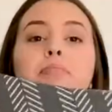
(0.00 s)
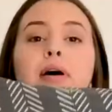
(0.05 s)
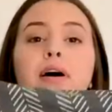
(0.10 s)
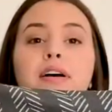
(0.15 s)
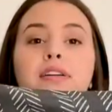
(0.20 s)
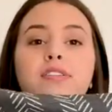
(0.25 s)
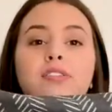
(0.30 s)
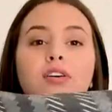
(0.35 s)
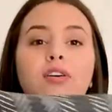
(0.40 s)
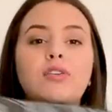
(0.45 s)
but
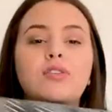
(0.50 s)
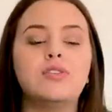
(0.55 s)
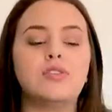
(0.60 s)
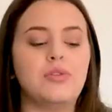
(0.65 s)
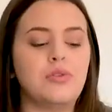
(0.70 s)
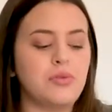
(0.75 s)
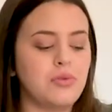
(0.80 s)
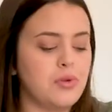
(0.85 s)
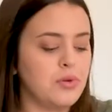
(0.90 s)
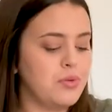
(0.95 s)
it's
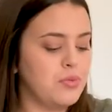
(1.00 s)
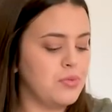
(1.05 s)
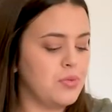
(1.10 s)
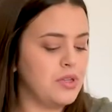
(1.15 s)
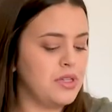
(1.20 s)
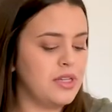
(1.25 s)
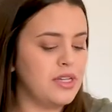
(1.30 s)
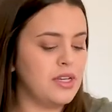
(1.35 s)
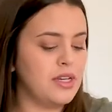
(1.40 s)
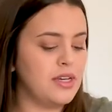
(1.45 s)
also
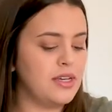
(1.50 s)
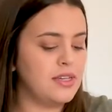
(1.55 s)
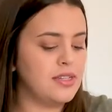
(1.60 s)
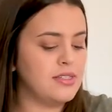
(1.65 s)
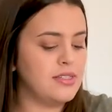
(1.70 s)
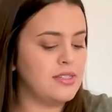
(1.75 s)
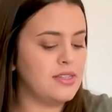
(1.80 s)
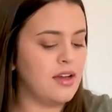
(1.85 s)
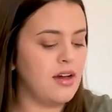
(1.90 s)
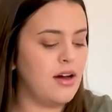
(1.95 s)
really
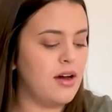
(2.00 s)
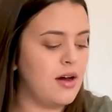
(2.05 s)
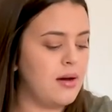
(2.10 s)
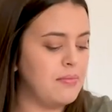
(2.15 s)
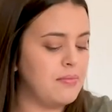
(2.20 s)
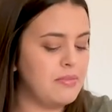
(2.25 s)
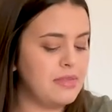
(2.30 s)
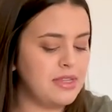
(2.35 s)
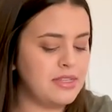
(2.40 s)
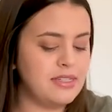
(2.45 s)
nice.
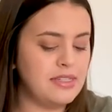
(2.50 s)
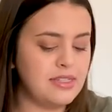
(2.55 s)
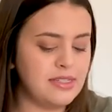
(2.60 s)
Um, this